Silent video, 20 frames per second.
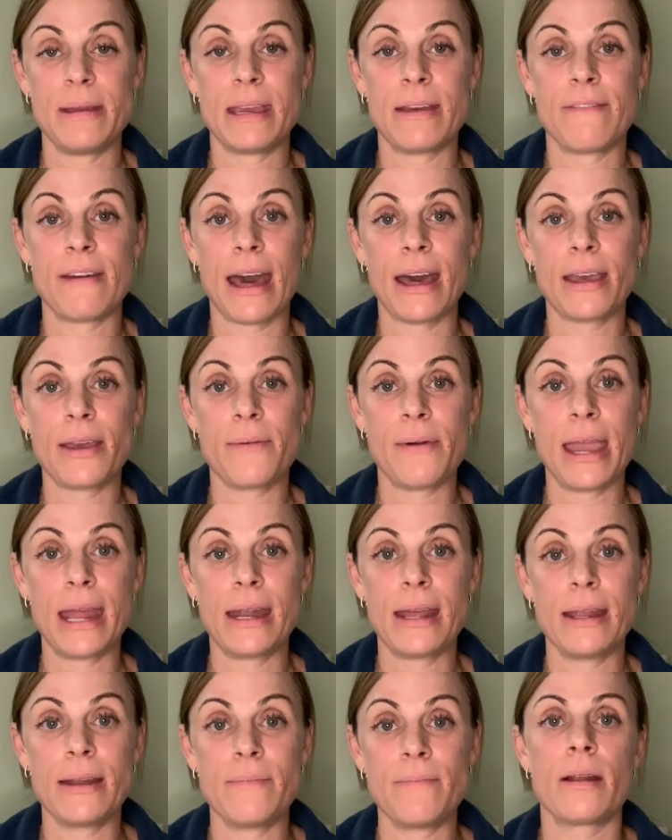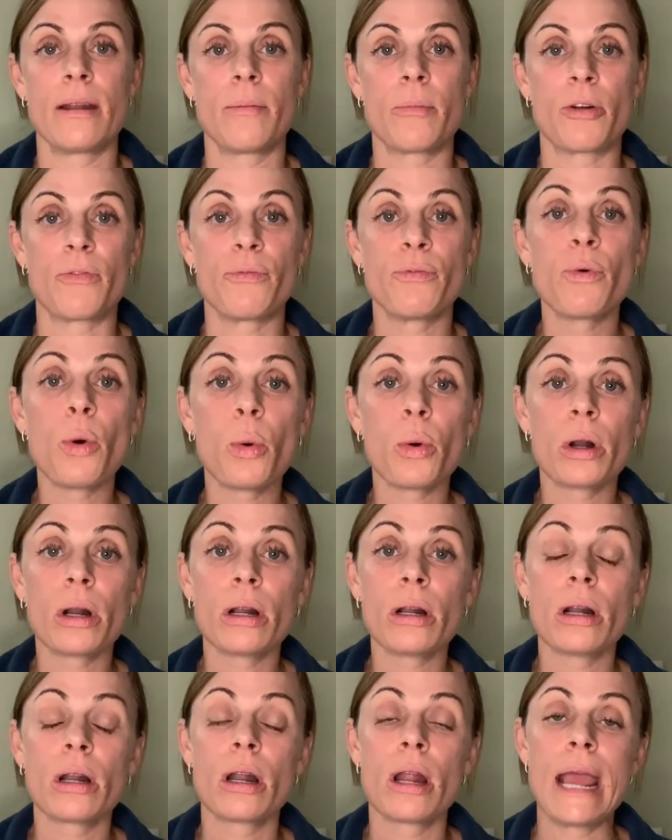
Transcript: evaluated. Number 4,